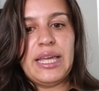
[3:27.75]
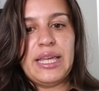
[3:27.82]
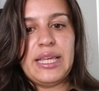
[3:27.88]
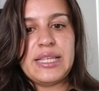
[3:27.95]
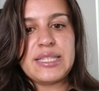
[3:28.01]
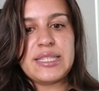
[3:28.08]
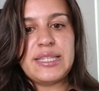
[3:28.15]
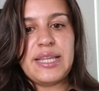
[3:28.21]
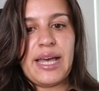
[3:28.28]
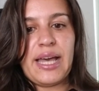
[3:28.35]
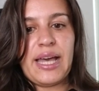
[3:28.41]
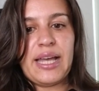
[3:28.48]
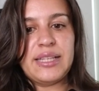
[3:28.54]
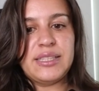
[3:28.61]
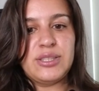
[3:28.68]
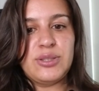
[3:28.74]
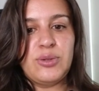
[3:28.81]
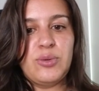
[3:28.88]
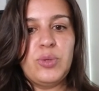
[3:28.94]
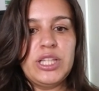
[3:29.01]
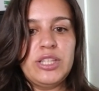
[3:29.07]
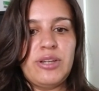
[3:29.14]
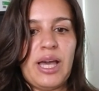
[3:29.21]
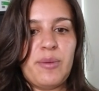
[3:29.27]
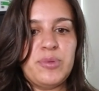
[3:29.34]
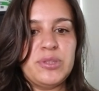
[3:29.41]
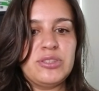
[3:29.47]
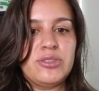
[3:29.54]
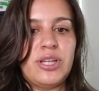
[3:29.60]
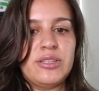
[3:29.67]
is that will you
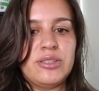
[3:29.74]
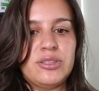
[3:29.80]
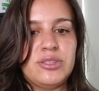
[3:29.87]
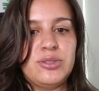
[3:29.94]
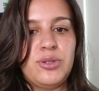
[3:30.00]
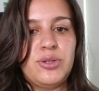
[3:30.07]
happen to get to